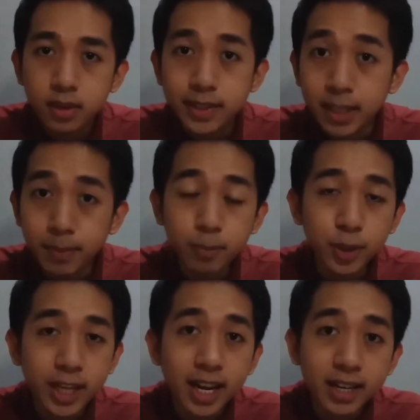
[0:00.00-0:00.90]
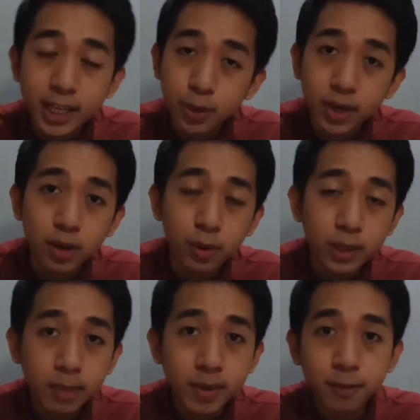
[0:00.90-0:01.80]
Isipin mo na lang na ito na ang
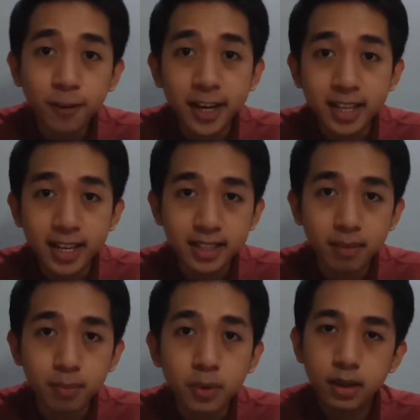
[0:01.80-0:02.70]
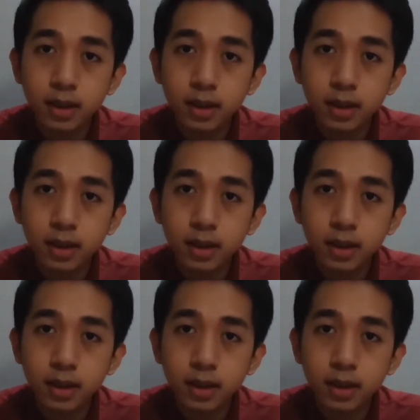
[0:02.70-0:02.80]
ultimate final exam mo.